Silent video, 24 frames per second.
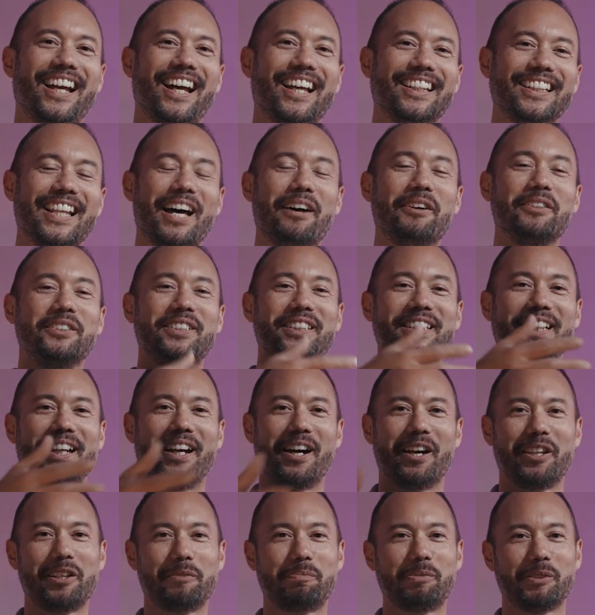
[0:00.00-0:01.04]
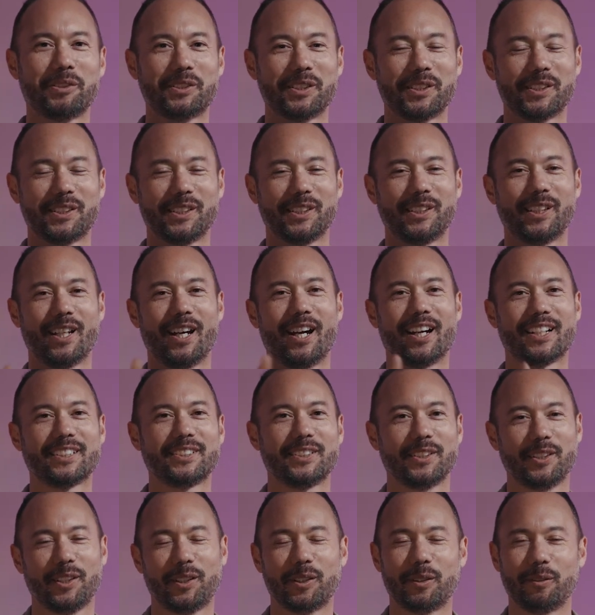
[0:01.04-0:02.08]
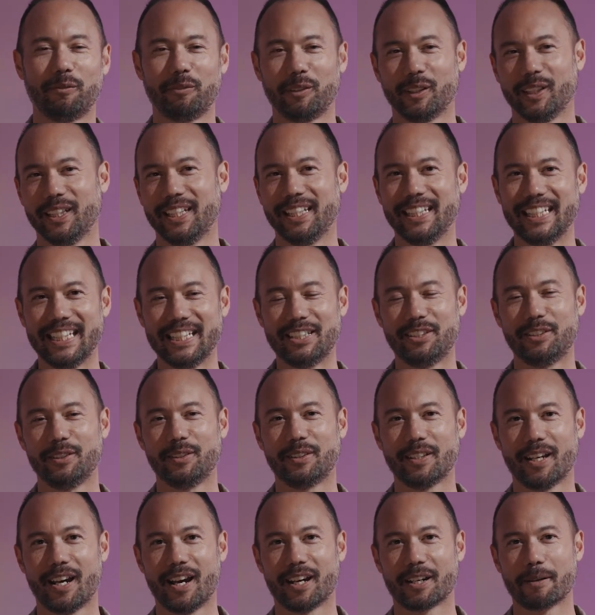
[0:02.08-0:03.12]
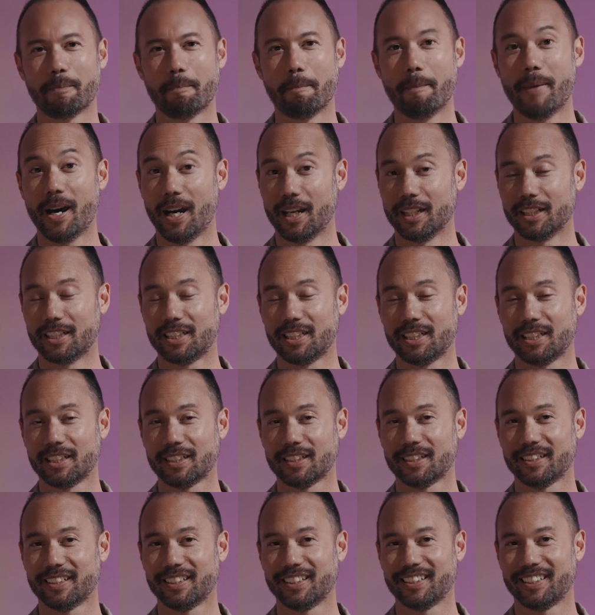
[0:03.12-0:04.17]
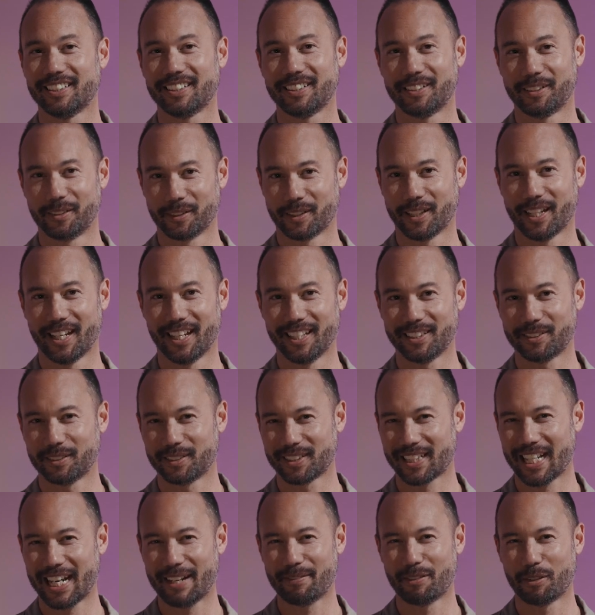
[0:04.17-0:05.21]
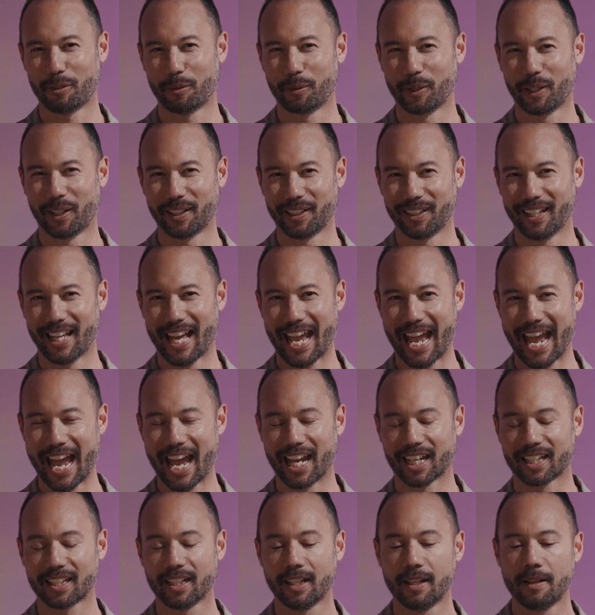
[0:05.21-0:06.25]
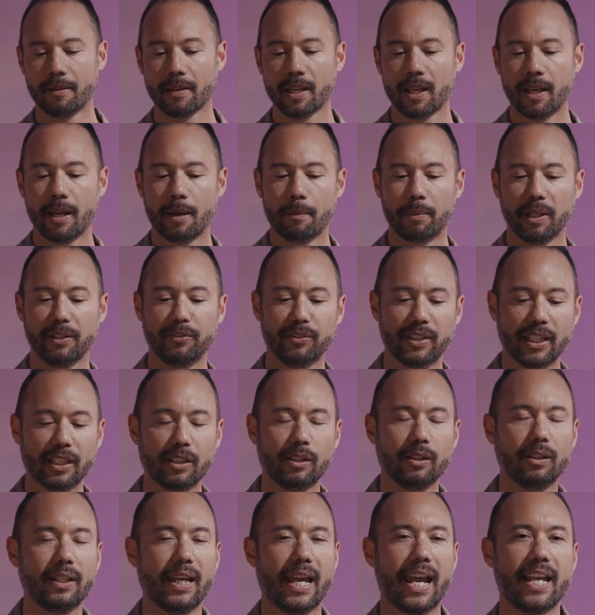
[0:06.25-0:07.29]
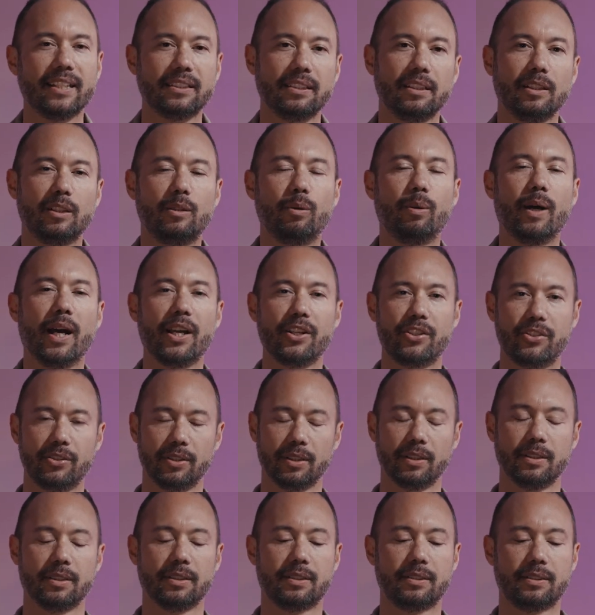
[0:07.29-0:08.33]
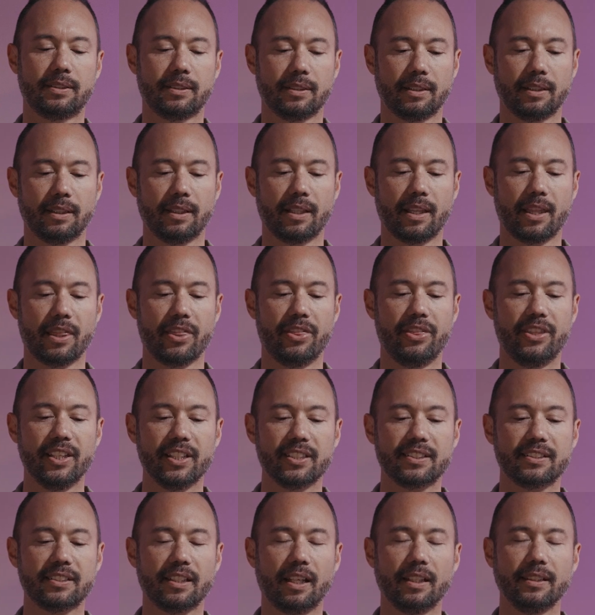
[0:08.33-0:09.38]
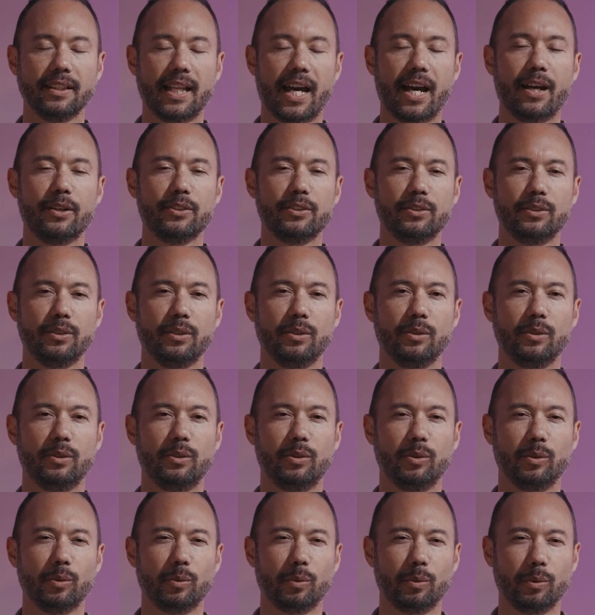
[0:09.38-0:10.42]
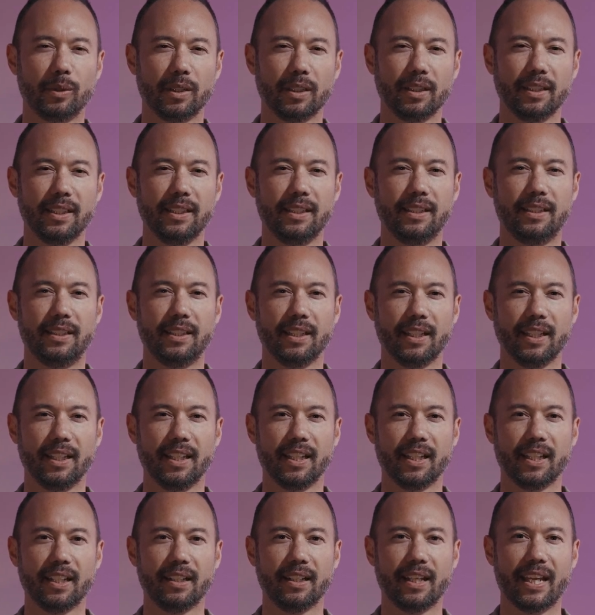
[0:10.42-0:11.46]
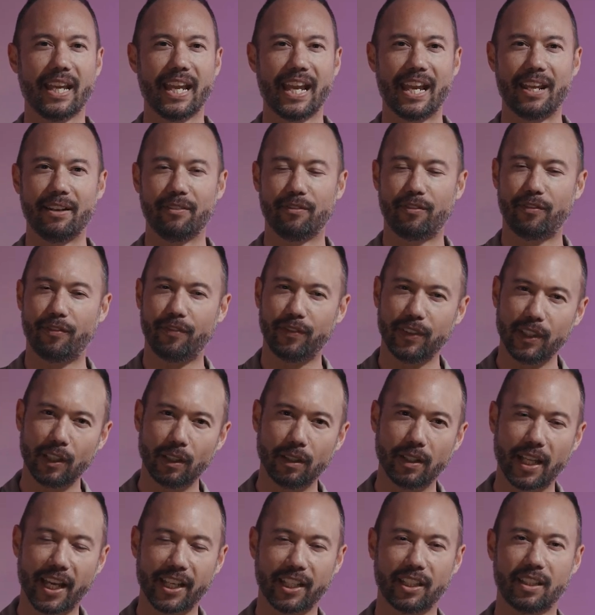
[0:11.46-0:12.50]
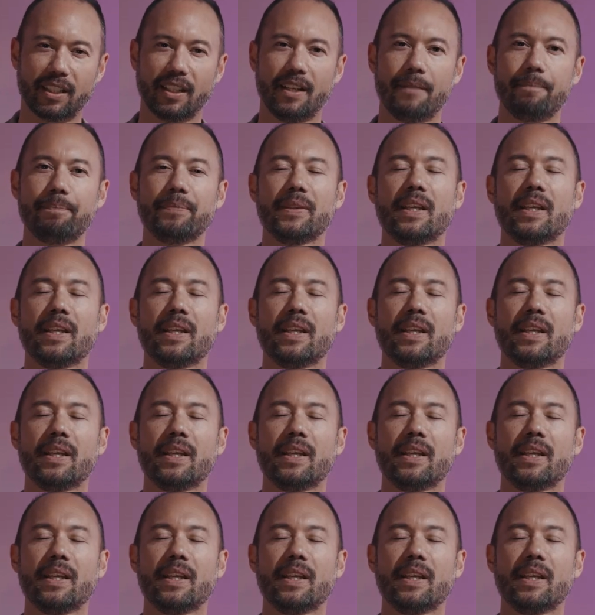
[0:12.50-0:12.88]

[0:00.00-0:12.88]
allows the other person to talk, so you don't really need to talk much. Okay, so it's kind of a weird little hack. But if you get good at asking questions, this allows you to really dig in and feel like